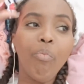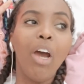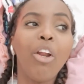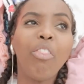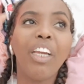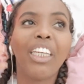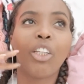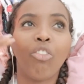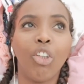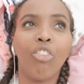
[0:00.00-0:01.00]
I don't think it's
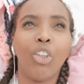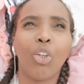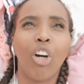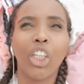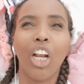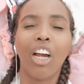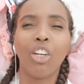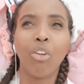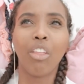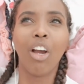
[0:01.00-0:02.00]
a real crush, like I
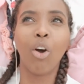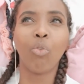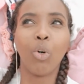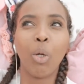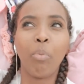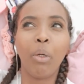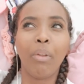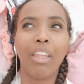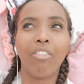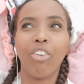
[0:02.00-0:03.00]
don't think I'd want to be
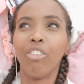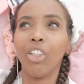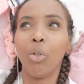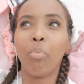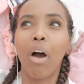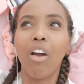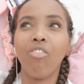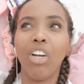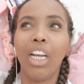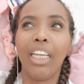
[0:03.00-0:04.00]
with him for real, but I
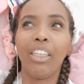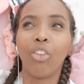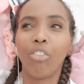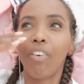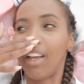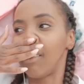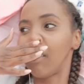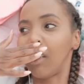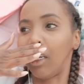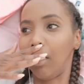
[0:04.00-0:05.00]
really do
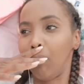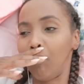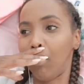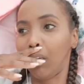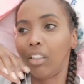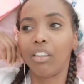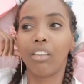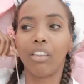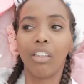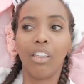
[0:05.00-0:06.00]
fancy him. Like,
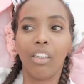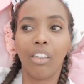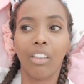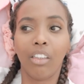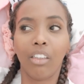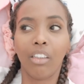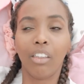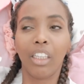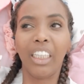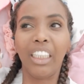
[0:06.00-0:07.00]

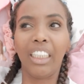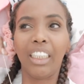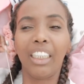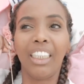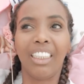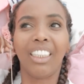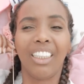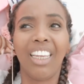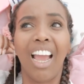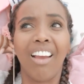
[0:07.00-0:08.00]

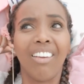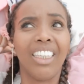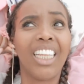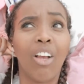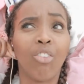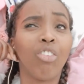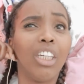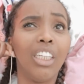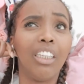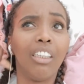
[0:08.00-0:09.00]
he sounds
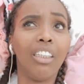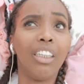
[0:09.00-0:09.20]
really,